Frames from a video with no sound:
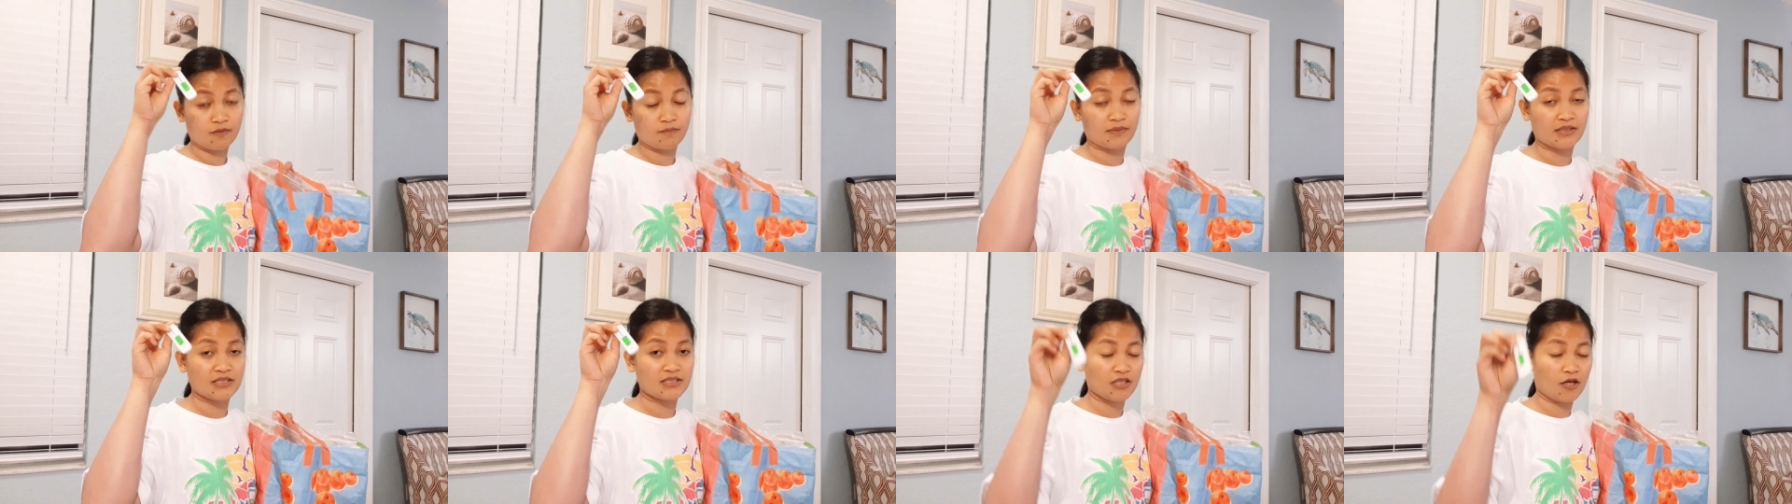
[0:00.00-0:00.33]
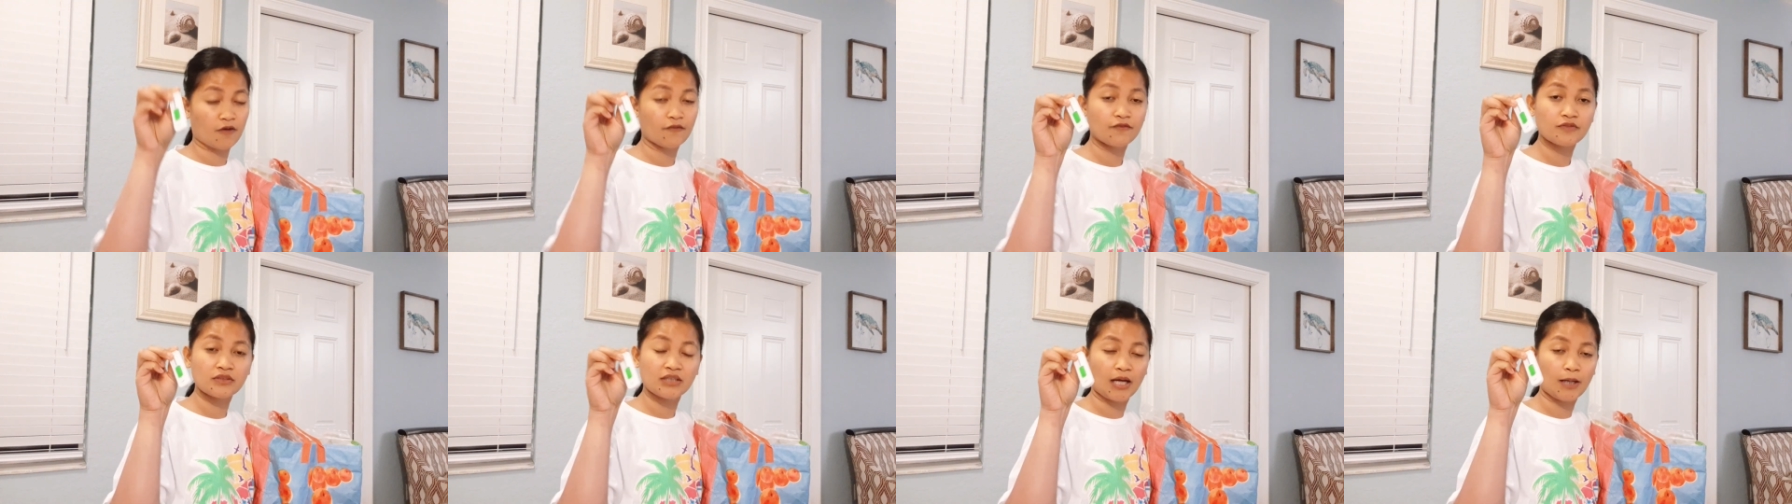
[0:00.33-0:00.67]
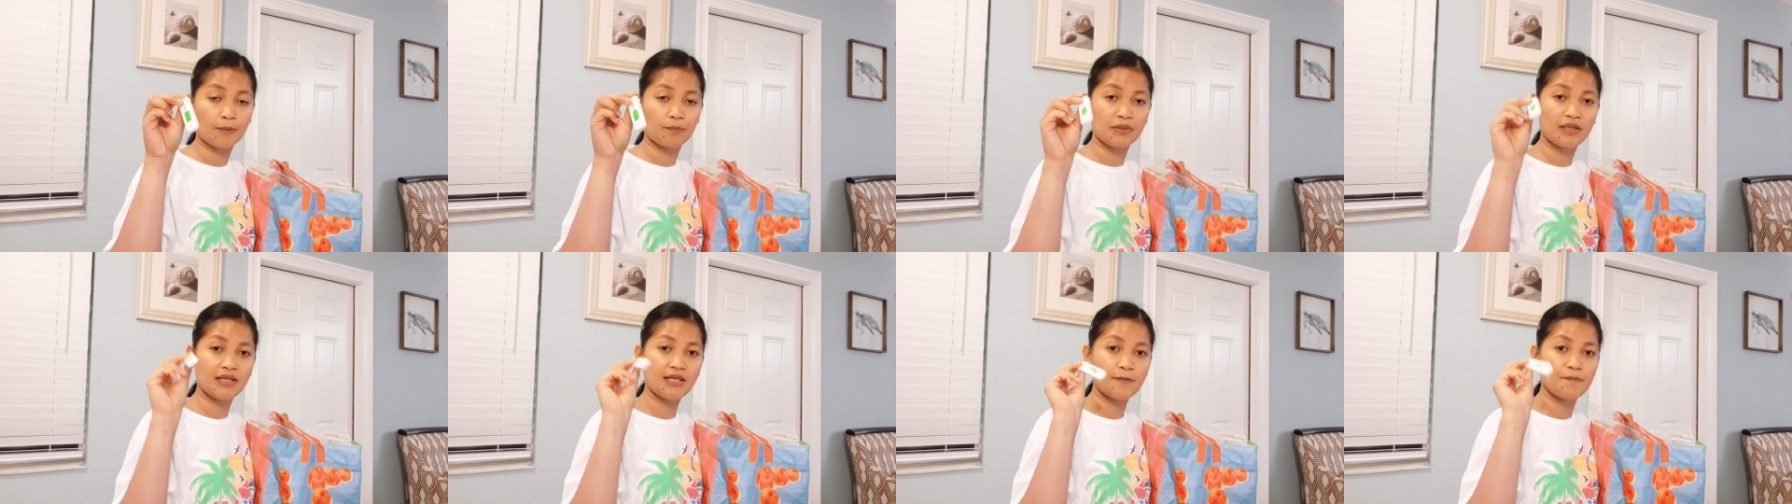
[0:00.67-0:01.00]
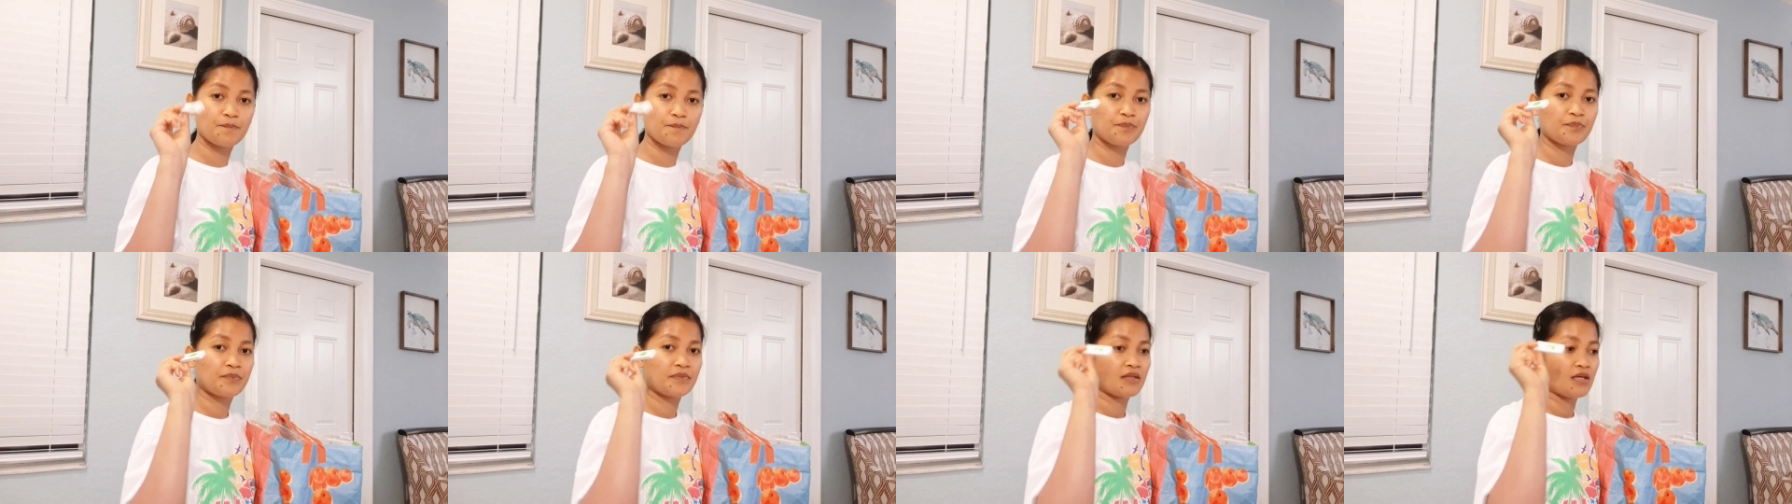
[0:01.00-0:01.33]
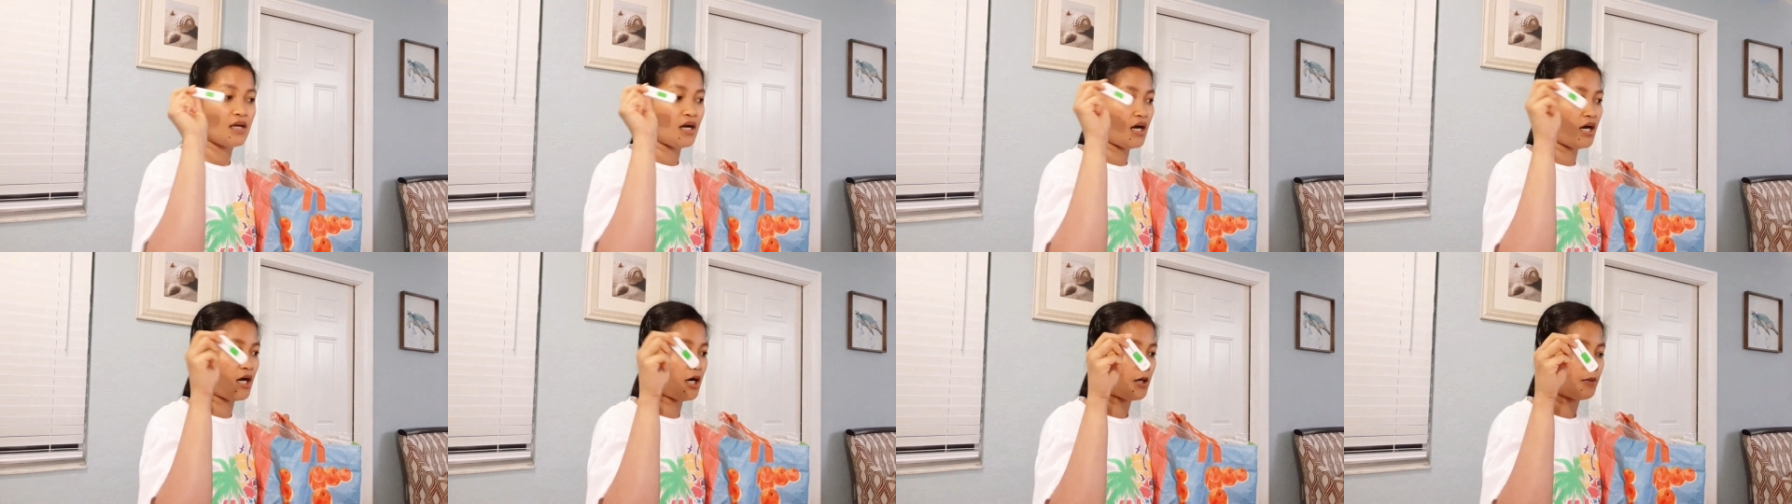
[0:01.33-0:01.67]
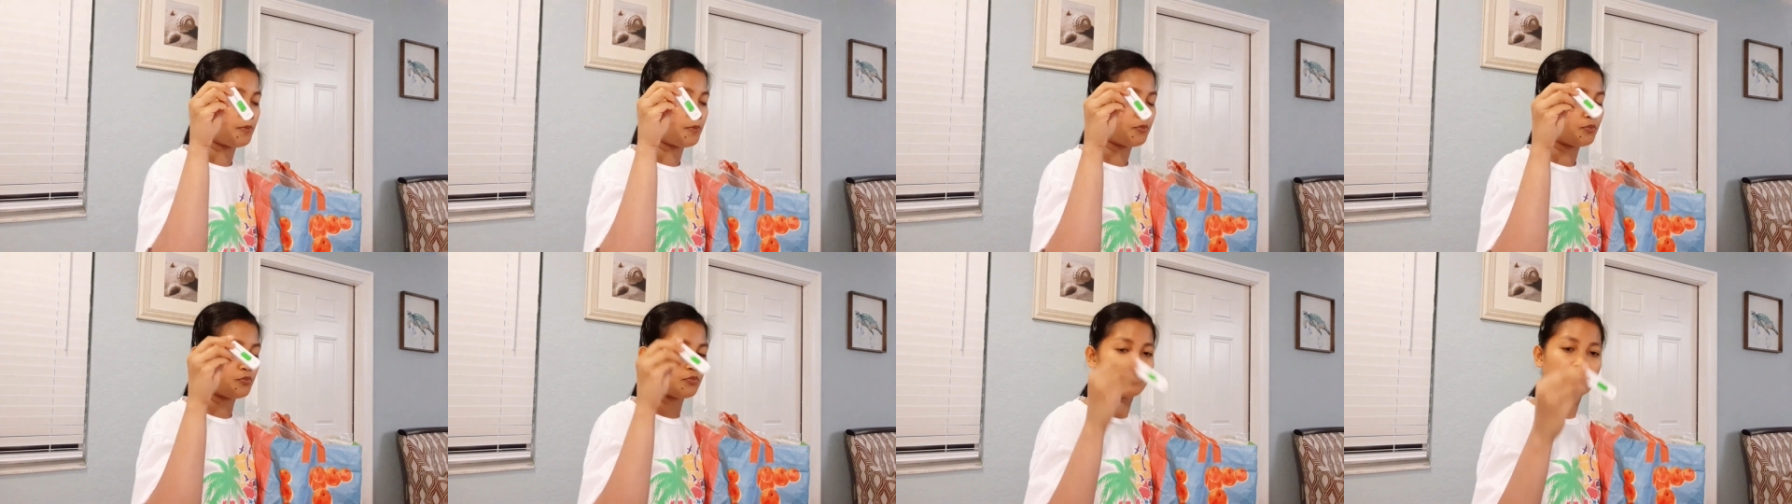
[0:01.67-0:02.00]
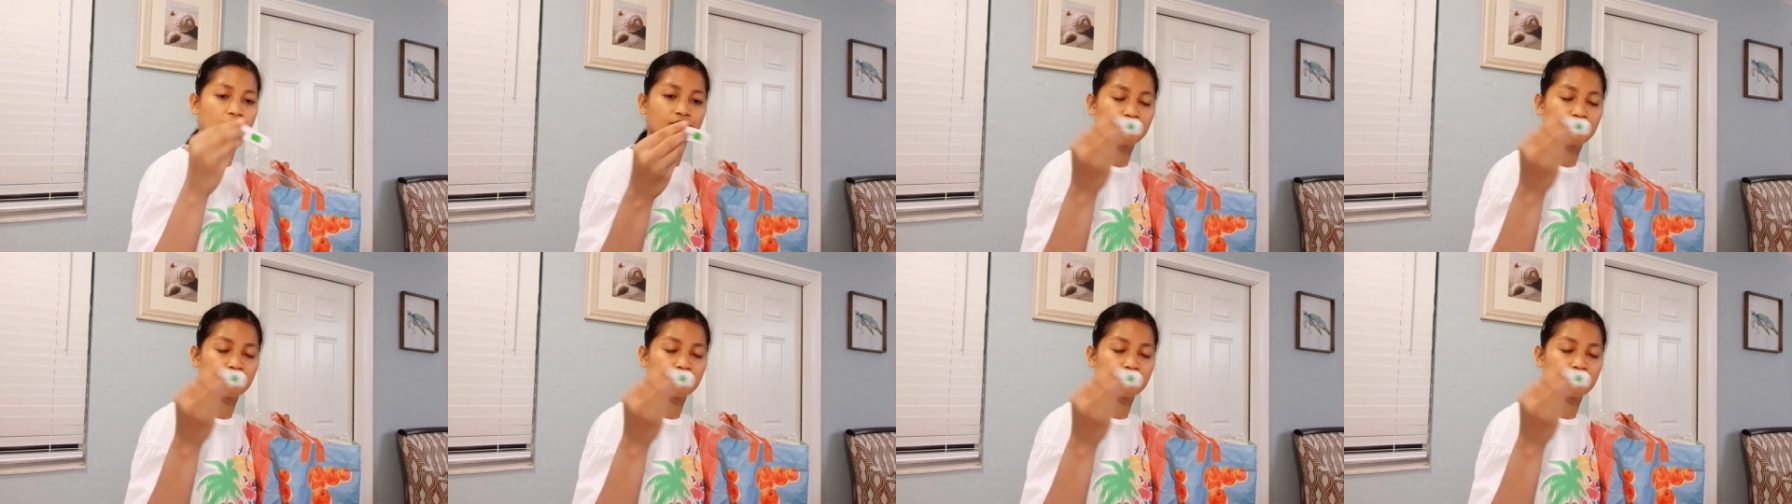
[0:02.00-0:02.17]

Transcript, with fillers: of my soft copy, um,